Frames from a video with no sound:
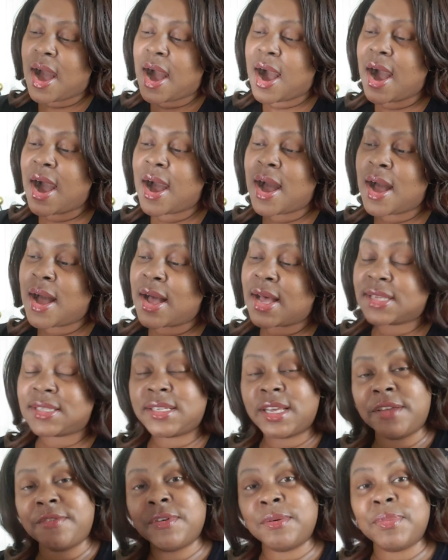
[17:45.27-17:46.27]

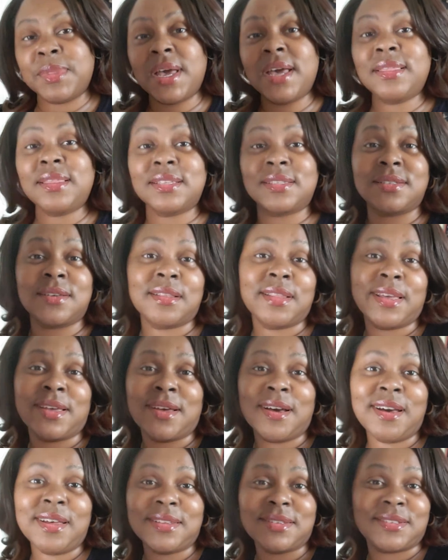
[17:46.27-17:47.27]
Aside from that, that's all I
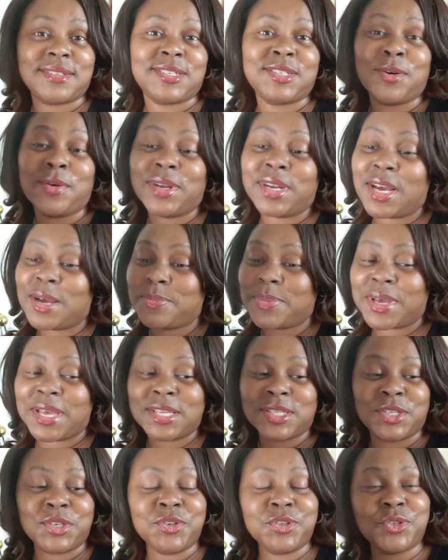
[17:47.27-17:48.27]
got. Showing up
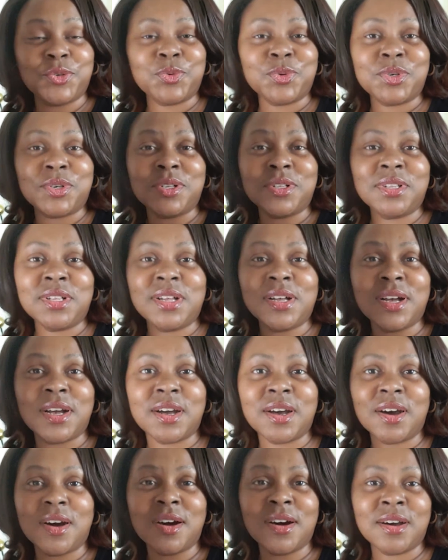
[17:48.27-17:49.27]
as usual
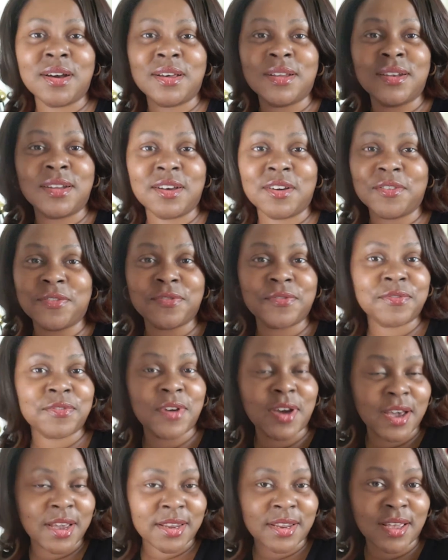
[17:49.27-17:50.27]
on a
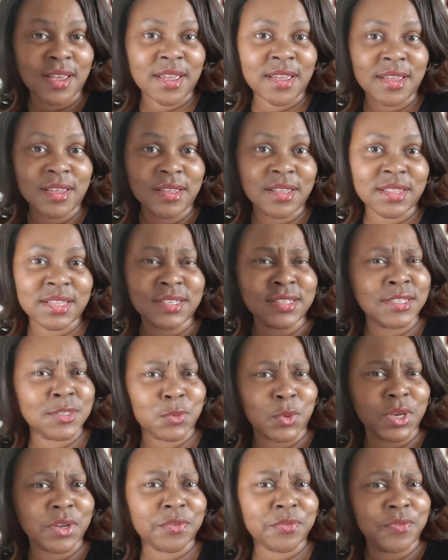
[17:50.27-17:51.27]
Friday. This is
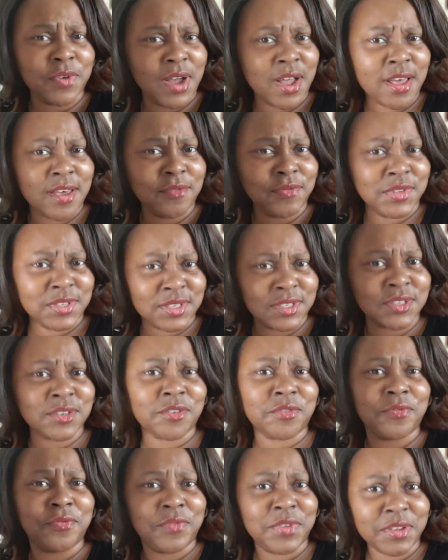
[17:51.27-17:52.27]
what, 5? This is
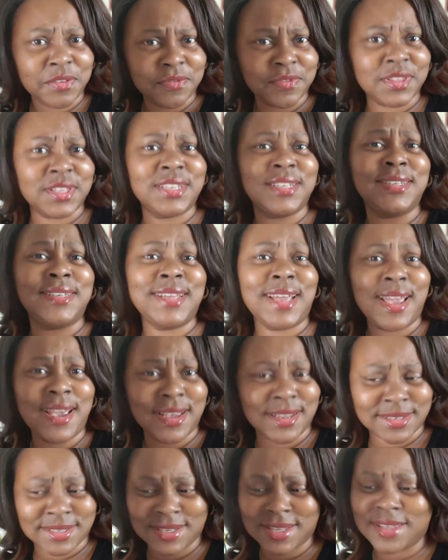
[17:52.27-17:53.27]
our 5th
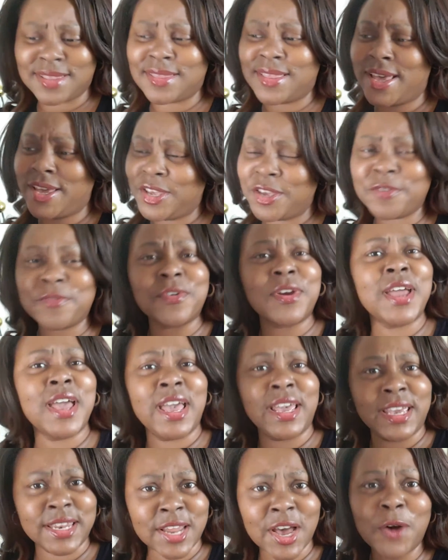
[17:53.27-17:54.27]
date. Thank you for
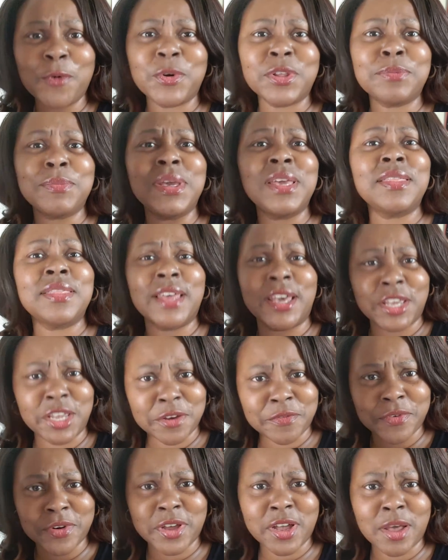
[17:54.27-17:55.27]
hanging out with me. Thank
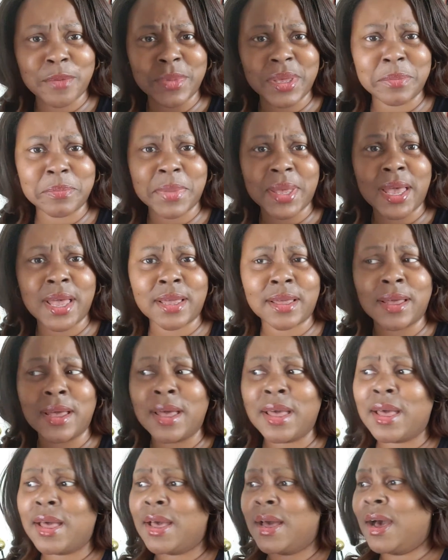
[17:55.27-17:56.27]
you for coming back.
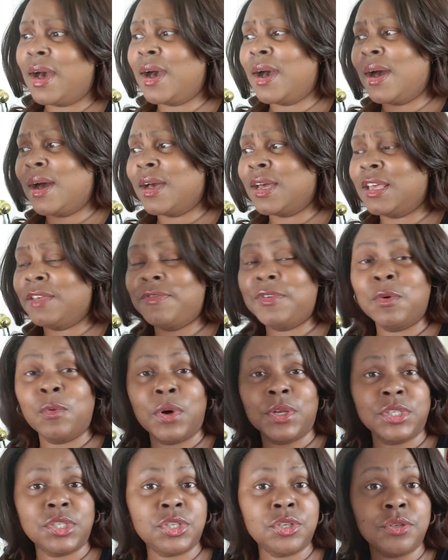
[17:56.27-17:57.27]
If you
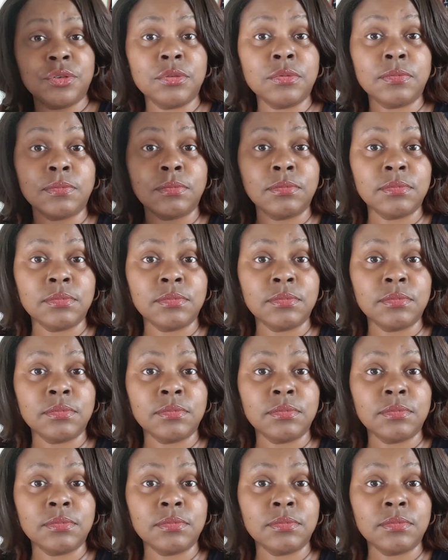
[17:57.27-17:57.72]
want to